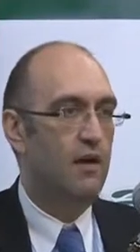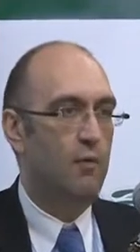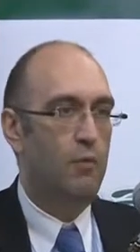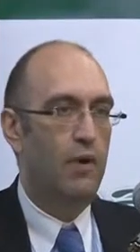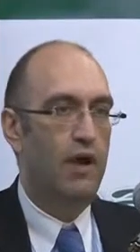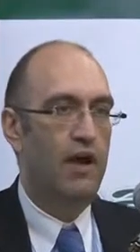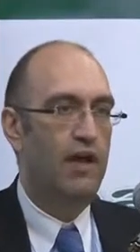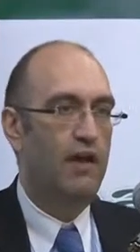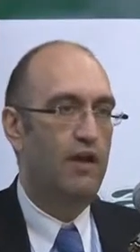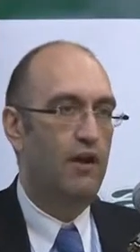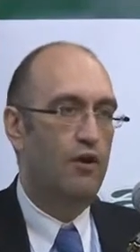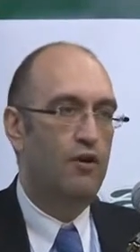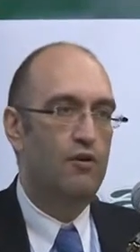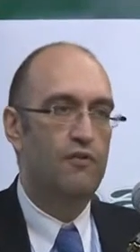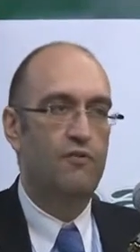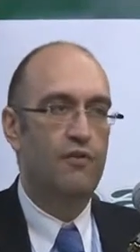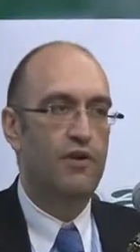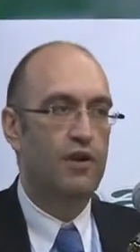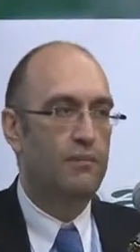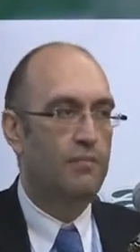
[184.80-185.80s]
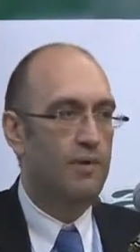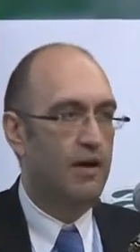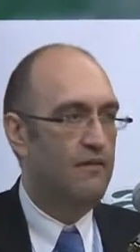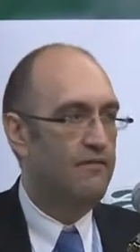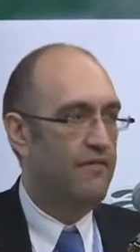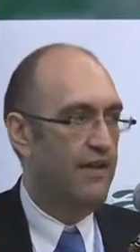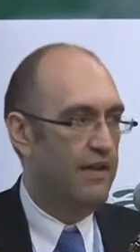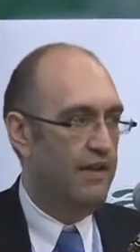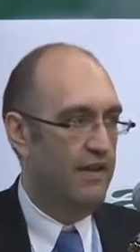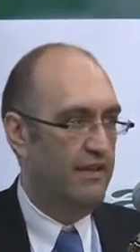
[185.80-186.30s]
way over and
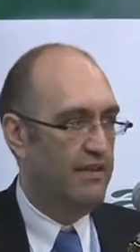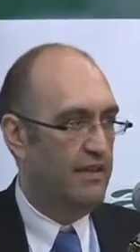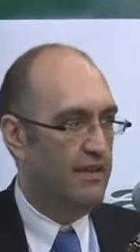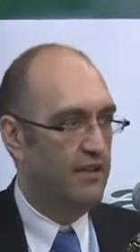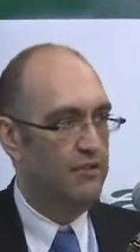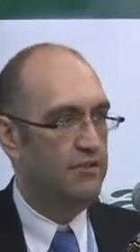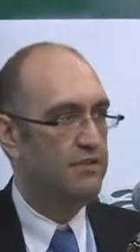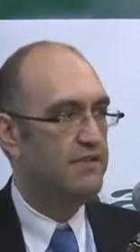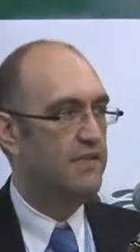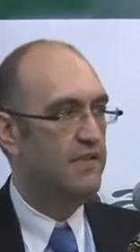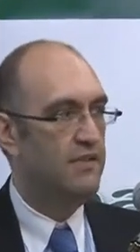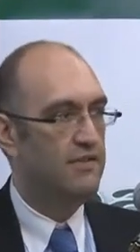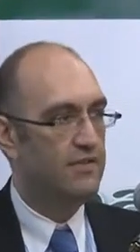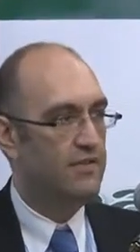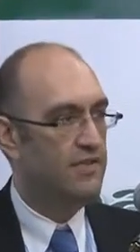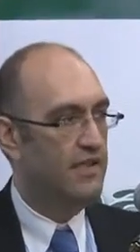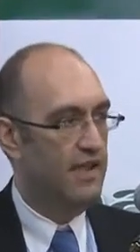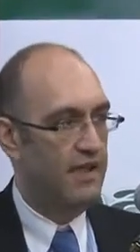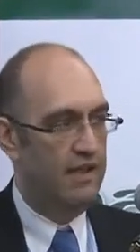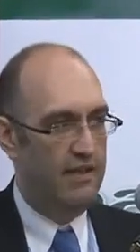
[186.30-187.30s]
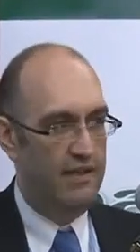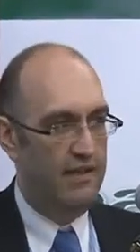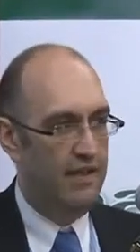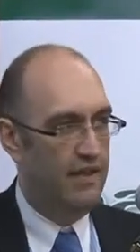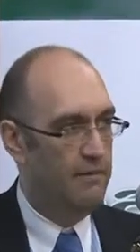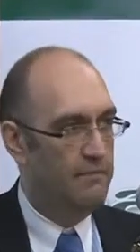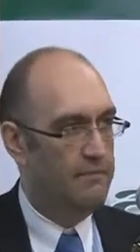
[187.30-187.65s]
above anything you see today in the